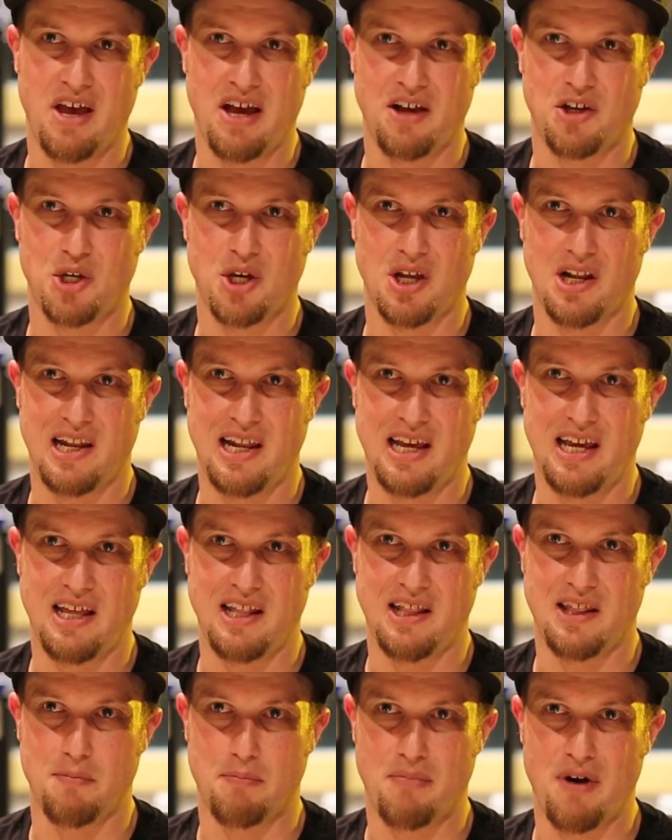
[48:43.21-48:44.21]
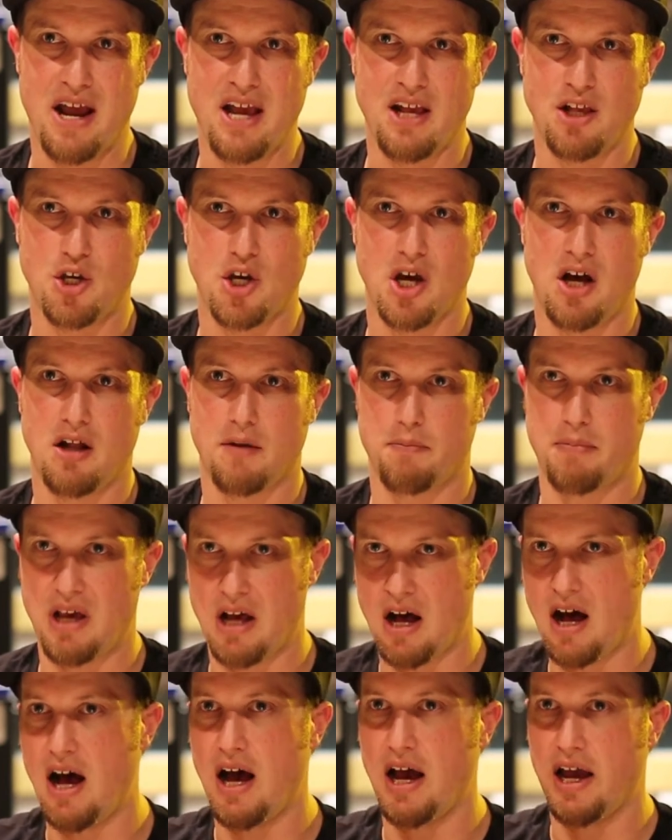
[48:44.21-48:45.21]
actually the brainchild
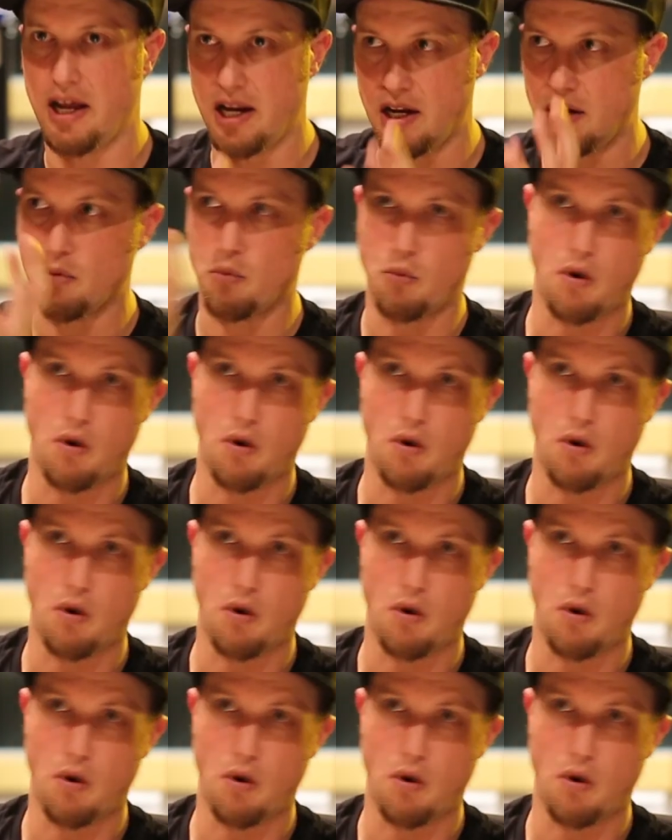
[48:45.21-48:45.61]
behind